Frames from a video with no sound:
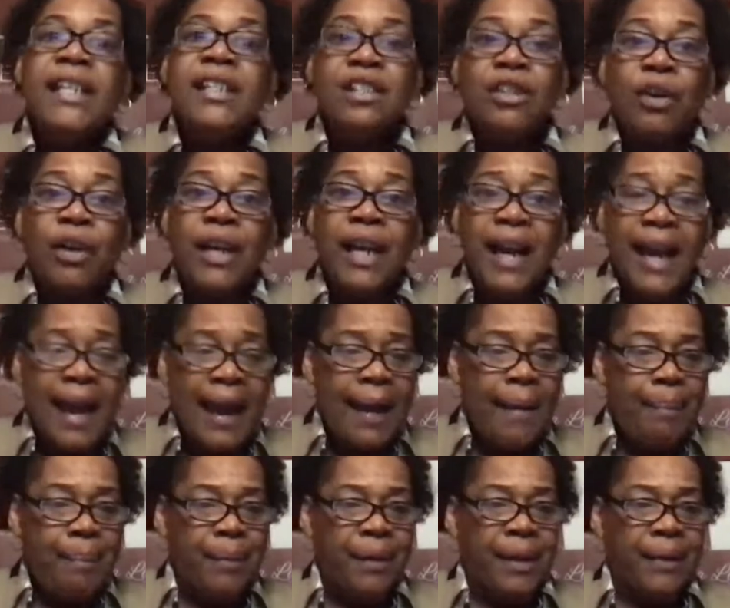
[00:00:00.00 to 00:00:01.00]
It's going to
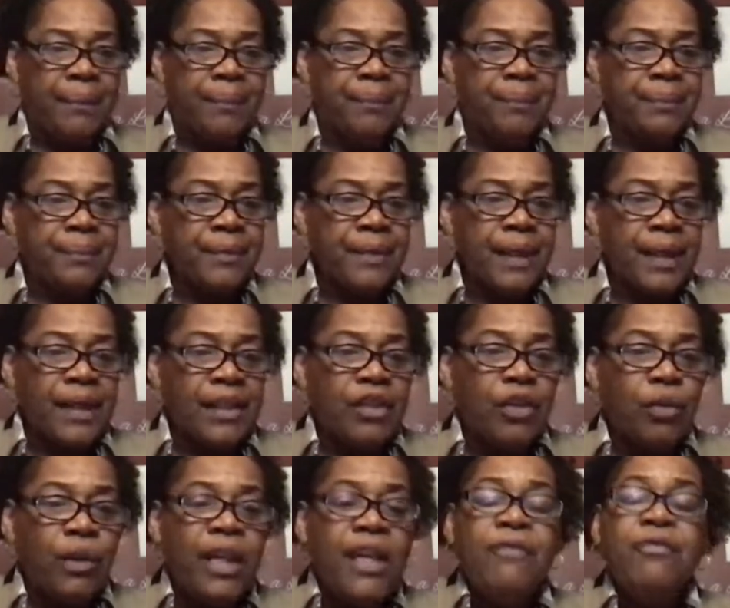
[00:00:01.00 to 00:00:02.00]
happen.
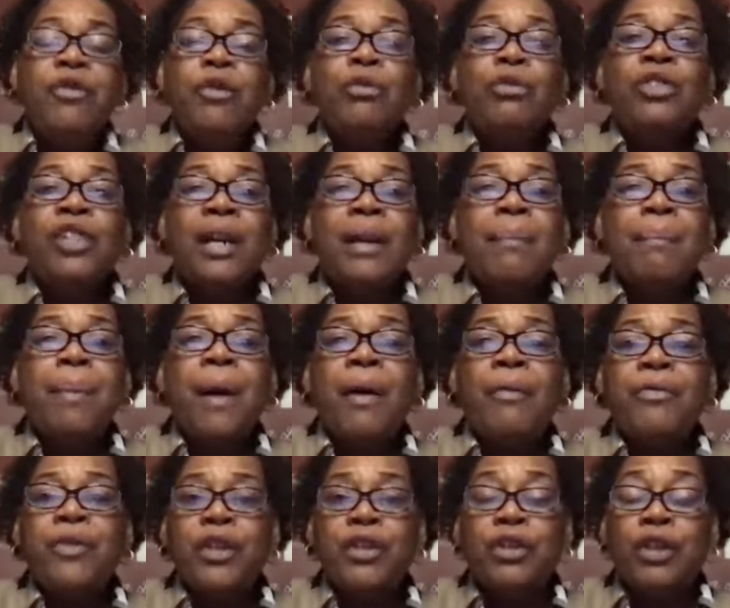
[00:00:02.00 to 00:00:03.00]
So if you jump
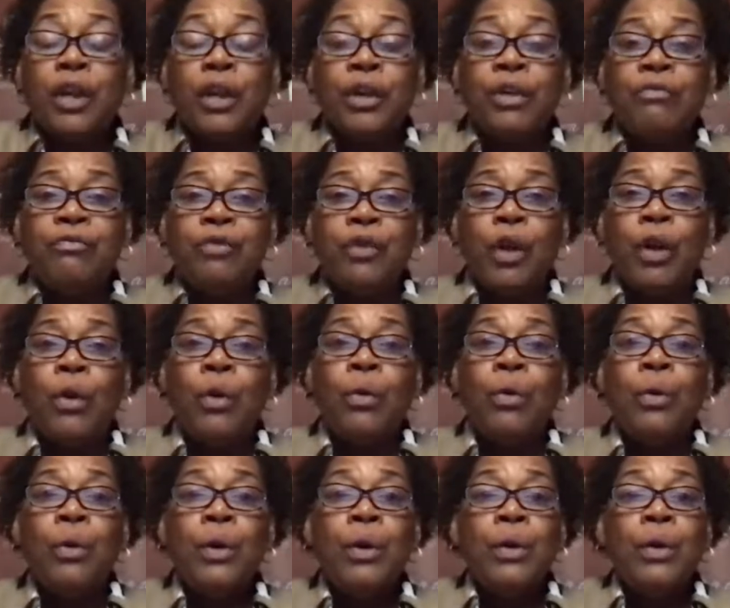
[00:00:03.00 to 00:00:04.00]
off the third
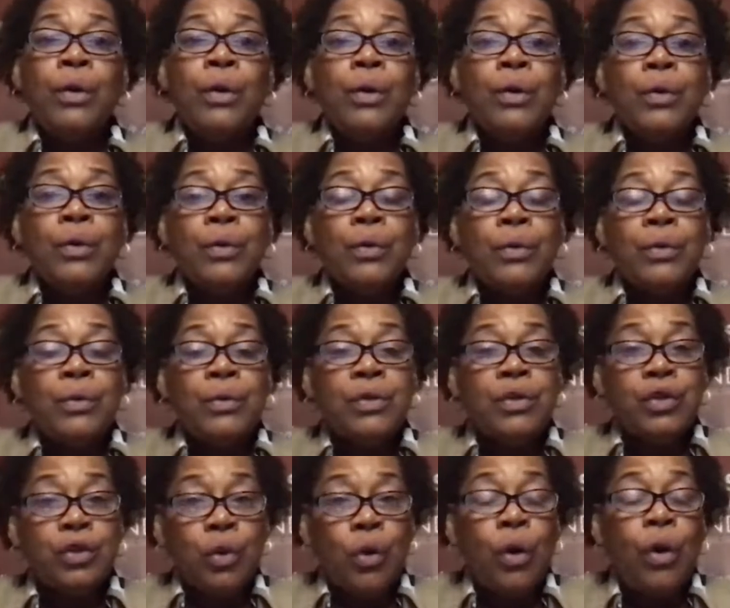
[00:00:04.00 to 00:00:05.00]
floor
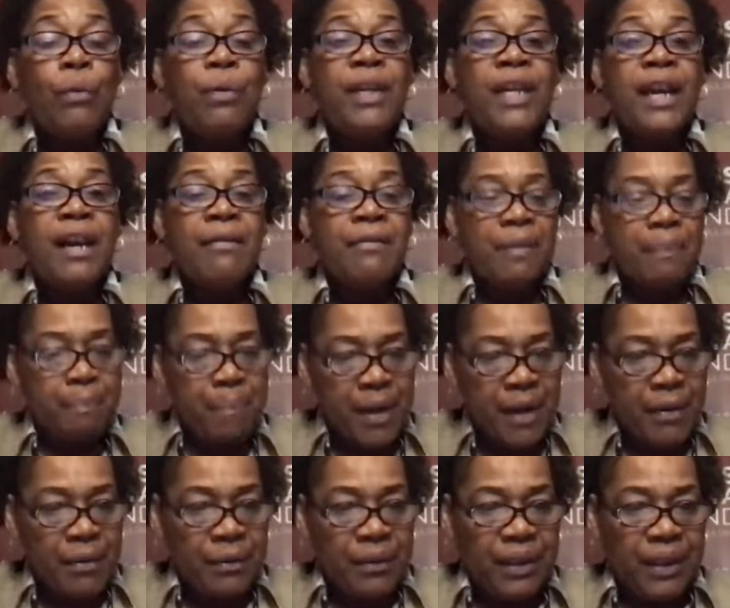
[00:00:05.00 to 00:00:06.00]
story of a
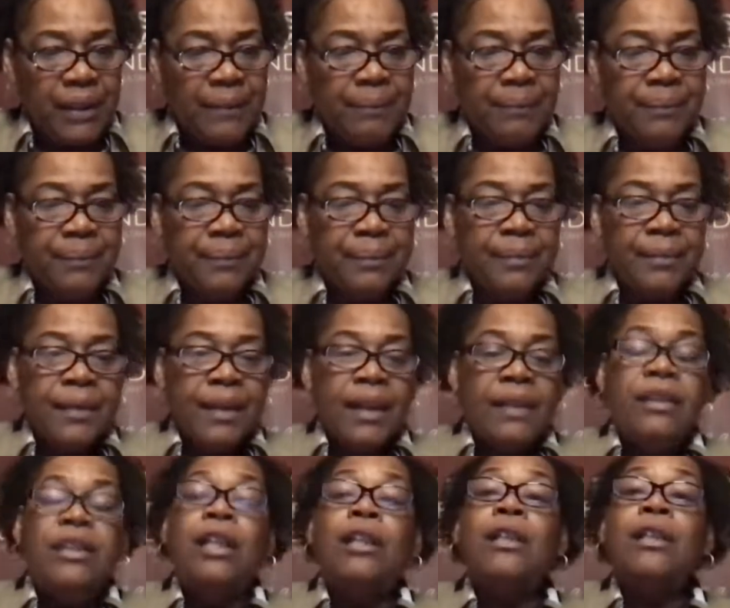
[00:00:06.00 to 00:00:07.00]
building,
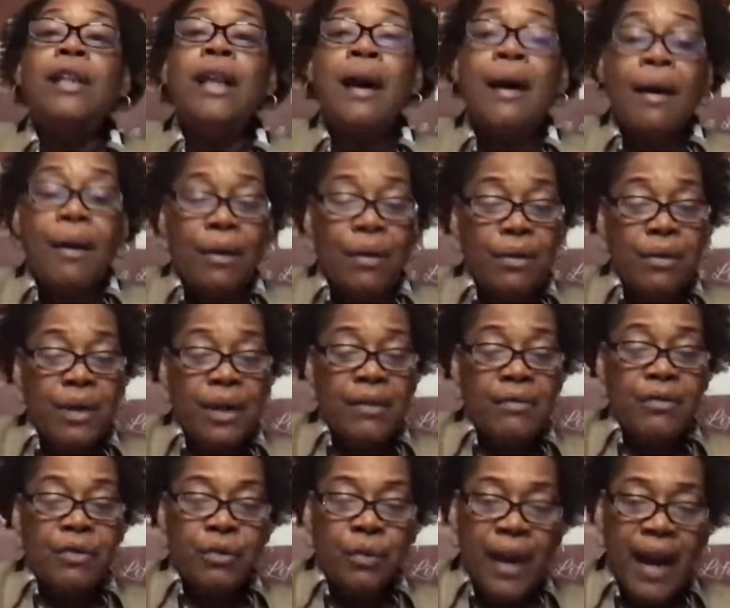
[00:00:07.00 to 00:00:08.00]
the law
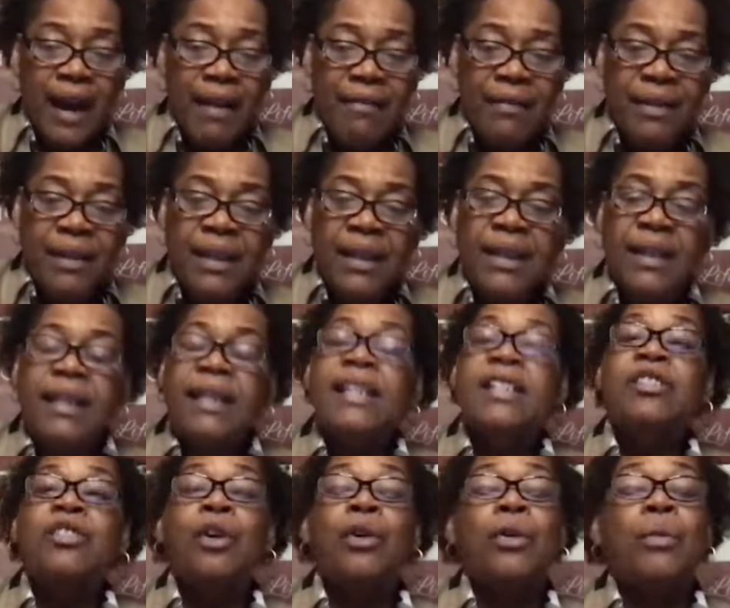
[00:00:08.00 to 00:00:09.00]
of gravity
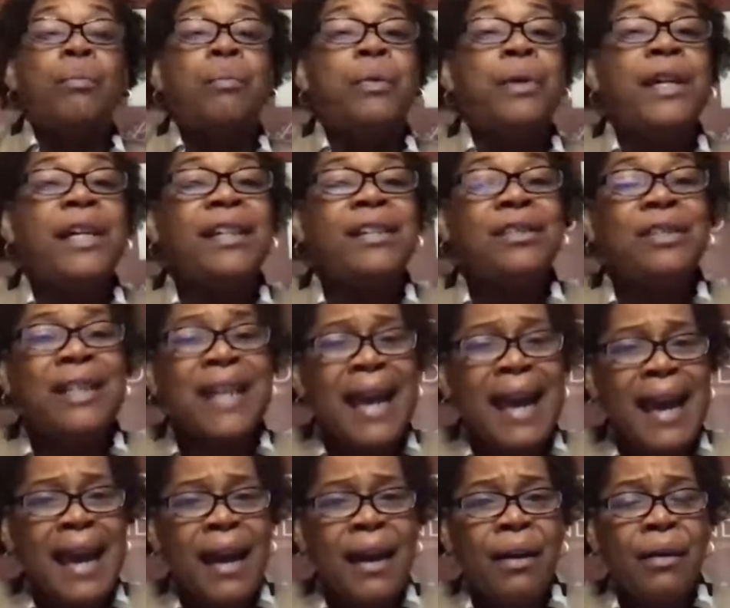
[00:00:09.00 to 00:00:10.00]
is going to bring you
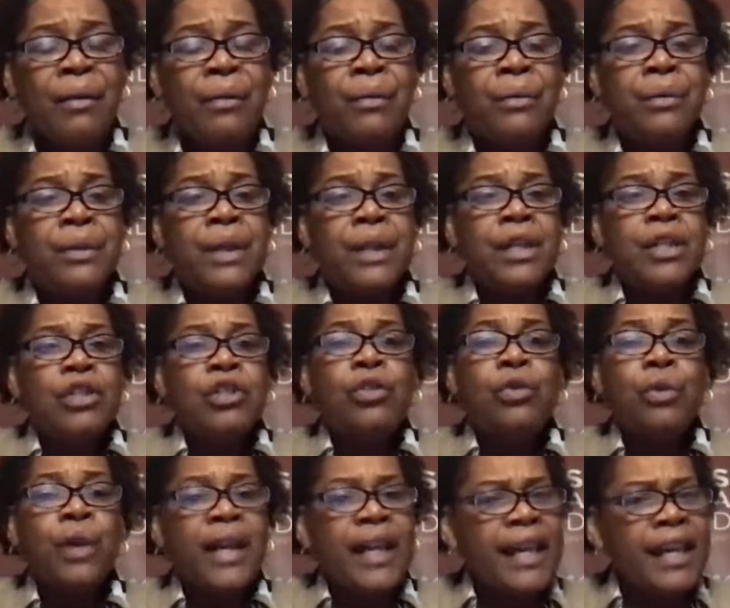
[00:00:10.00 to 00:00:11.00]
down
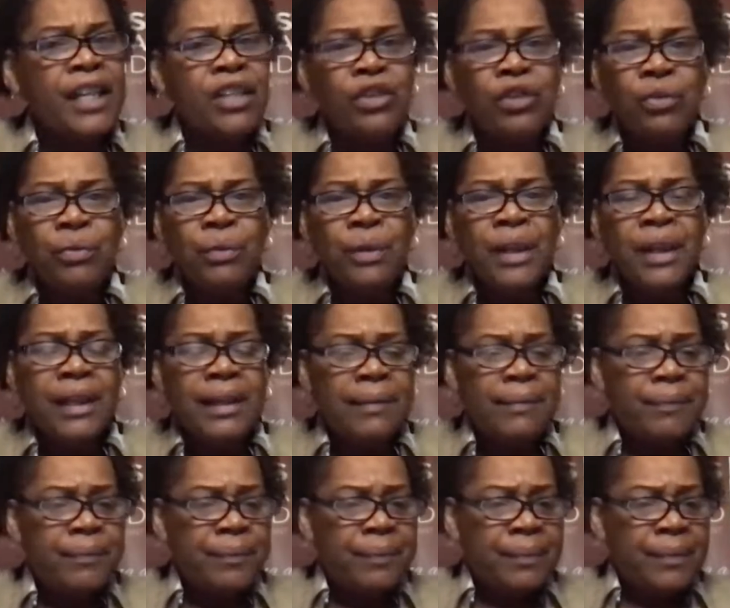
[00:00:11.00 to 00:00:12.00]
to an injury
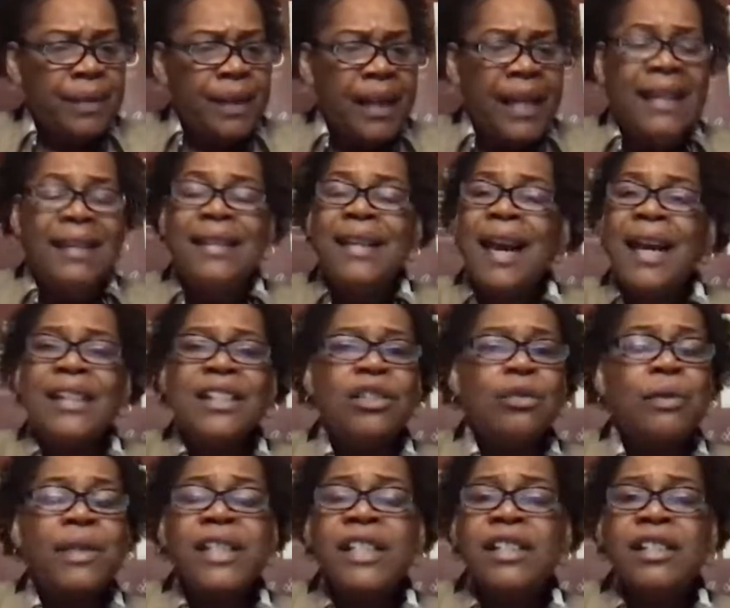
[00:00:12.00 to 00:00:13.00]
and not
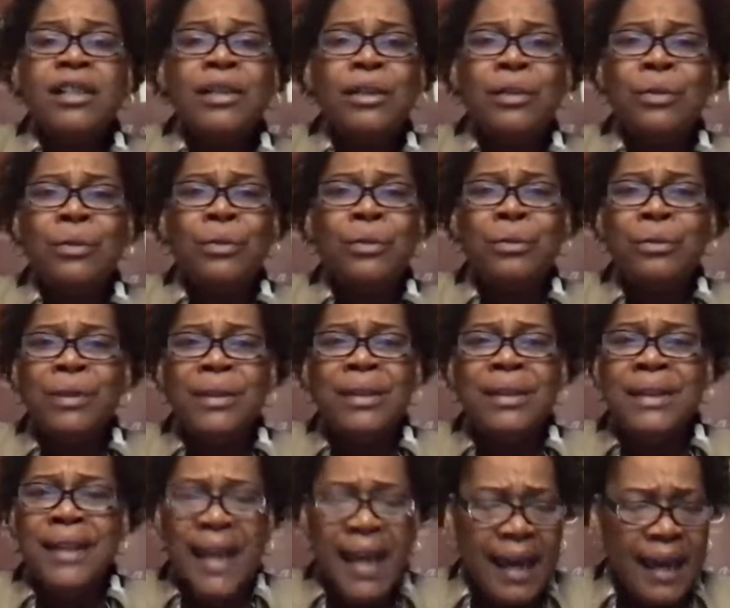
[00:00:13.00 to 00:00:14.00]
to exclude
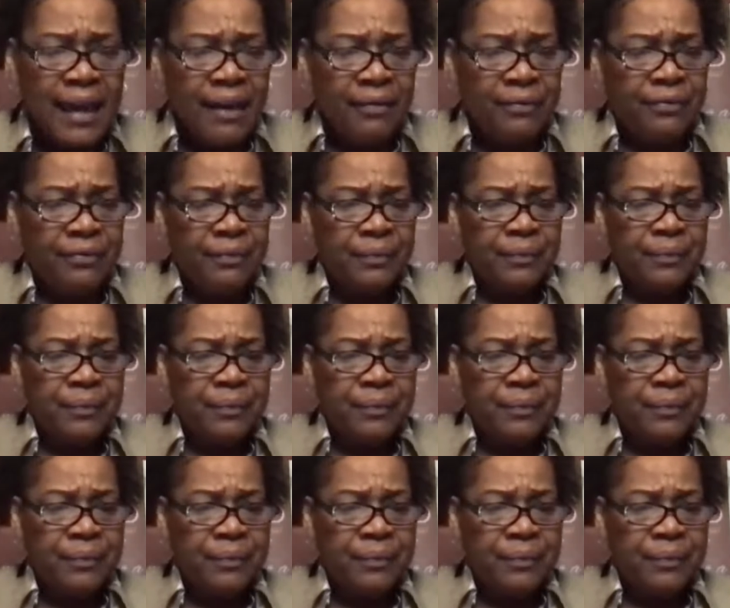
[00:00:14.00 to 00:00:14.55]
death.